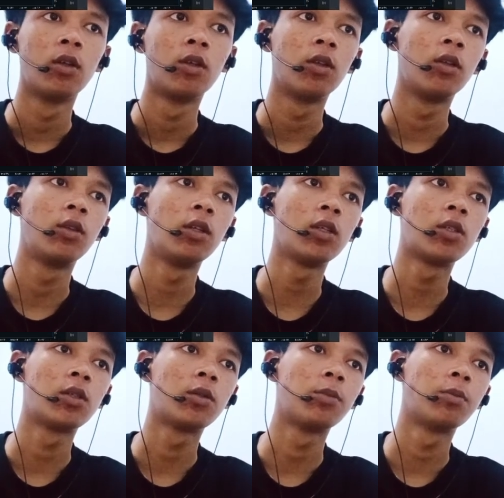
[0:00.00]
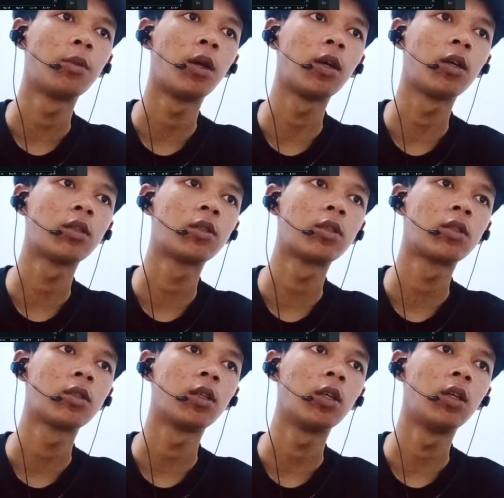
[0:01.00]
This makes
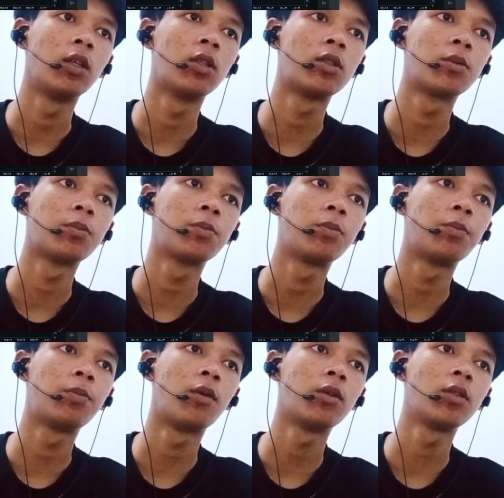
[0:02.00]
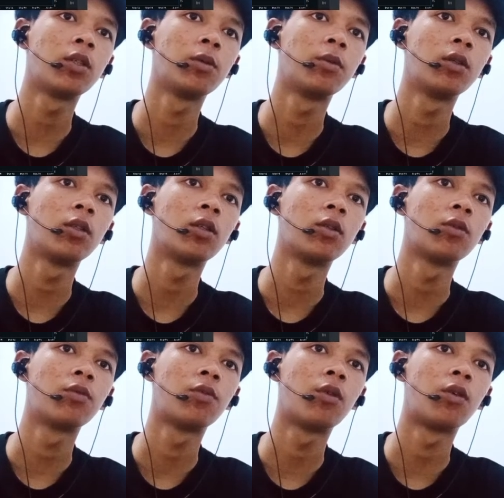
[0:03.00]
it possible
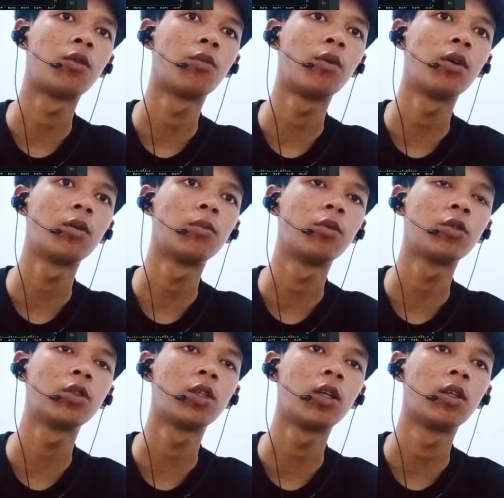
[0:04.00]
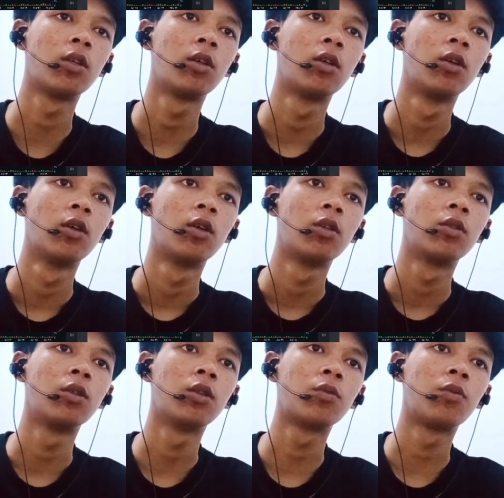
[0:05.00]
for one blockchain
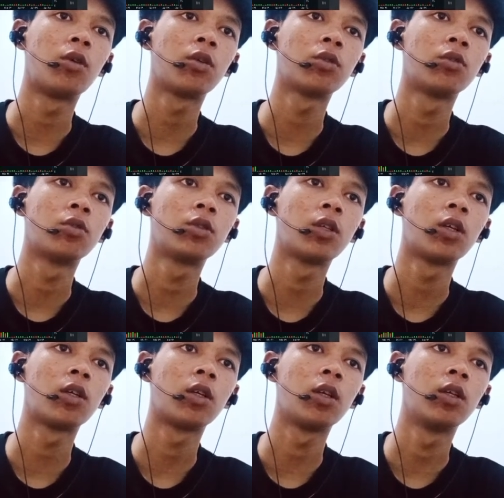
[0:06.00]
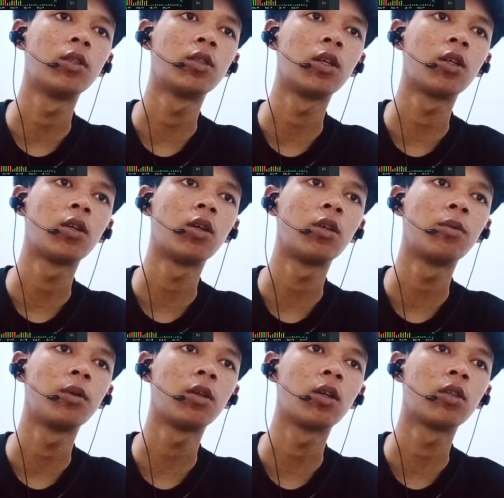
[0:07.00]
network to share its economic
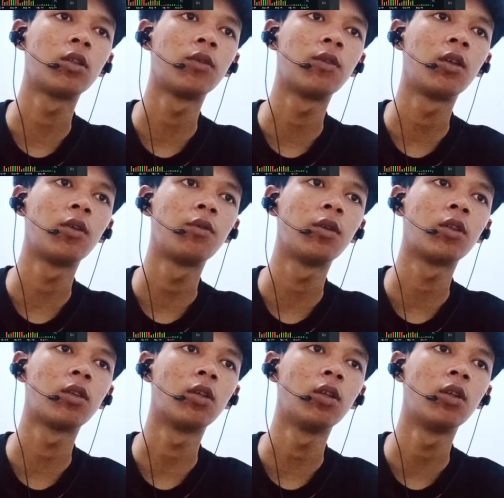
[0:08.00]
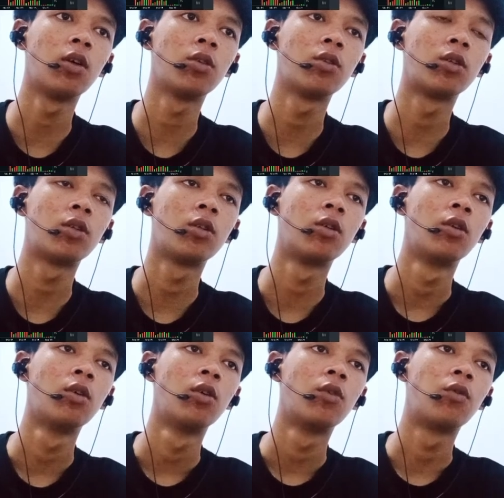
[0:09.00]
activity with another.
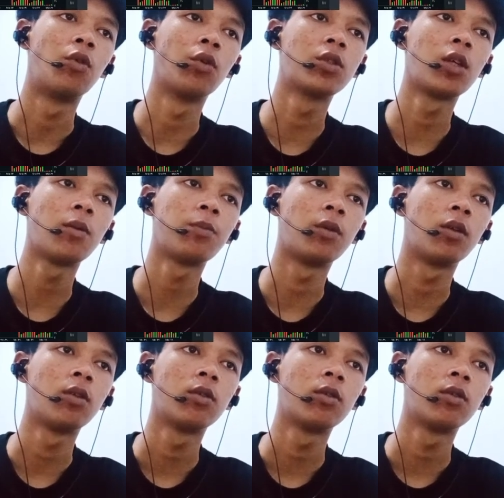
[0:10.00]
For example,